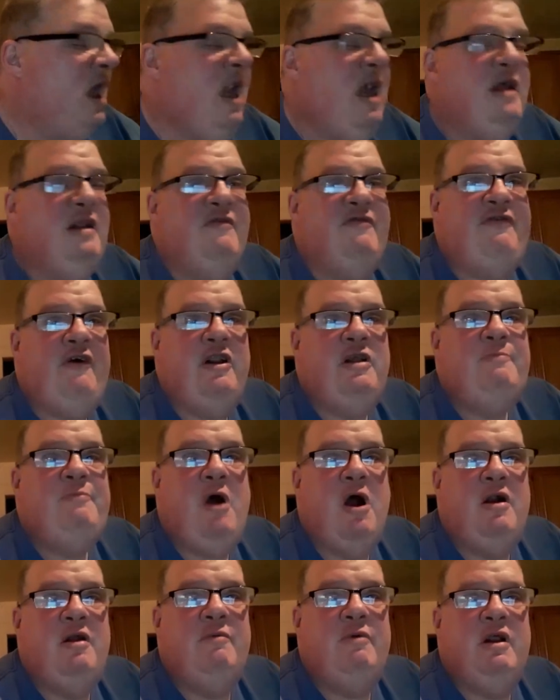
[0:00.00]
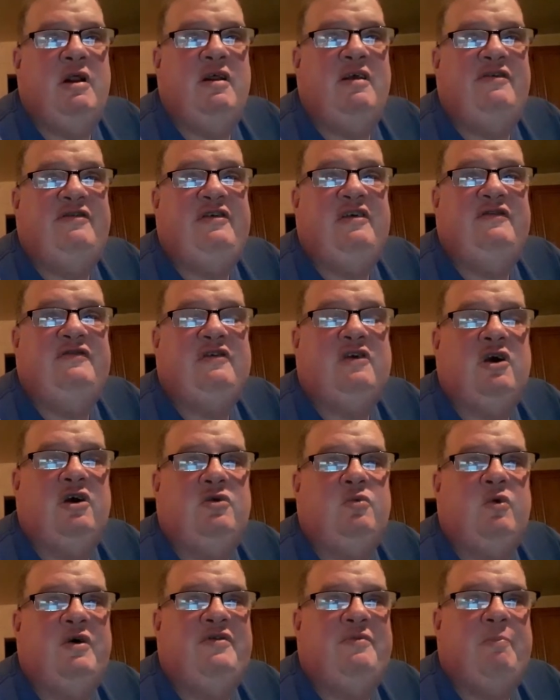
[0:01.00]
And the funny part of it is he's good
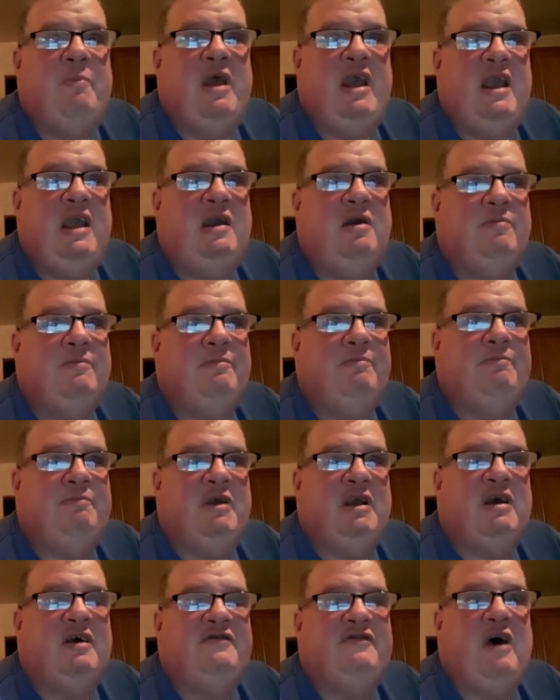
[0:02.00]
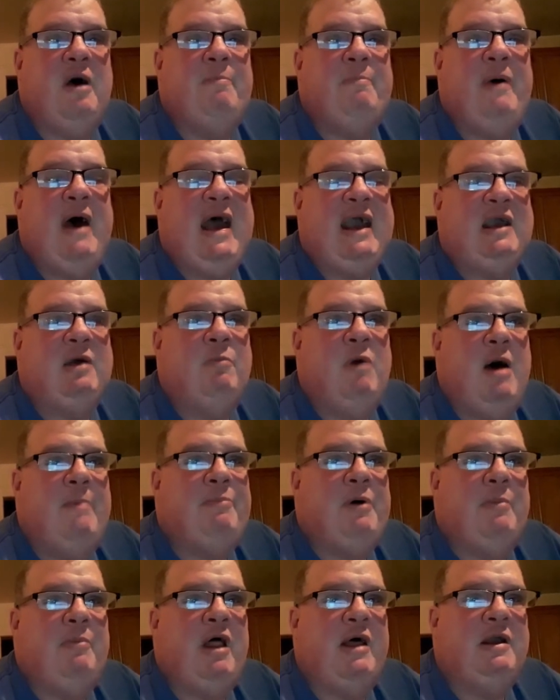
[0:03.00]
with me because I'll back him up.
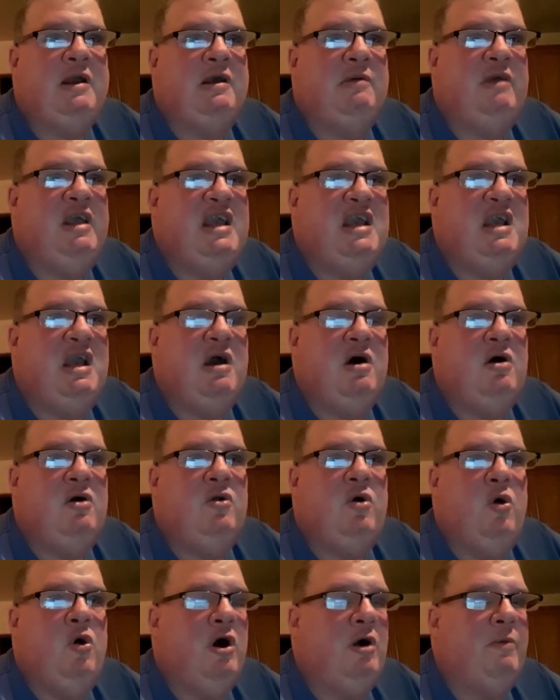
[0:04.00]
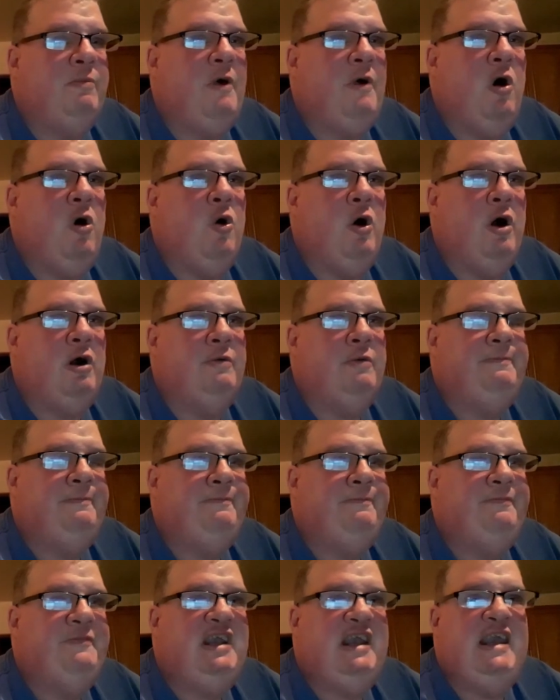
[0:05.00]
I'm like heel or
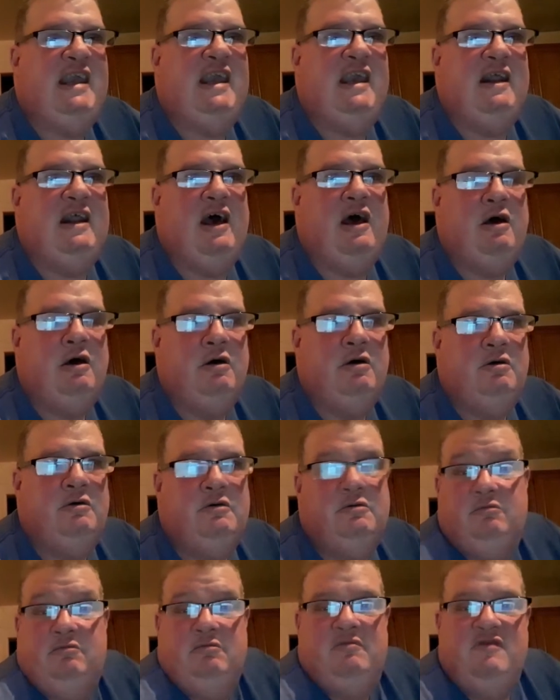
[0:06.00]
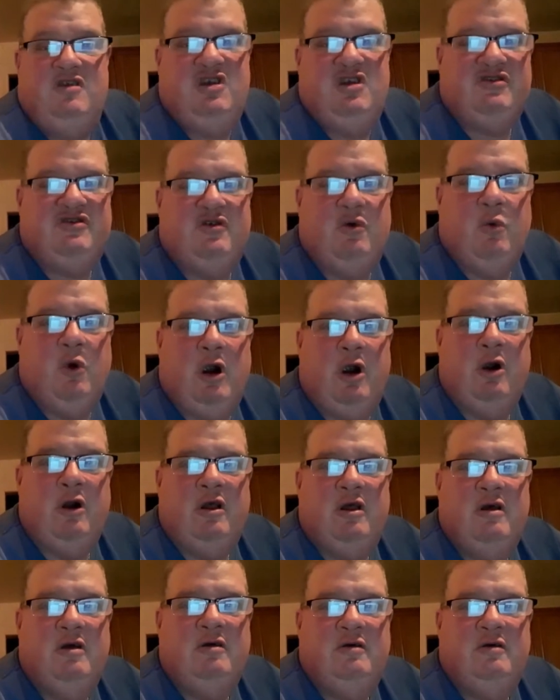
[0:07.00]
Kita, just a word.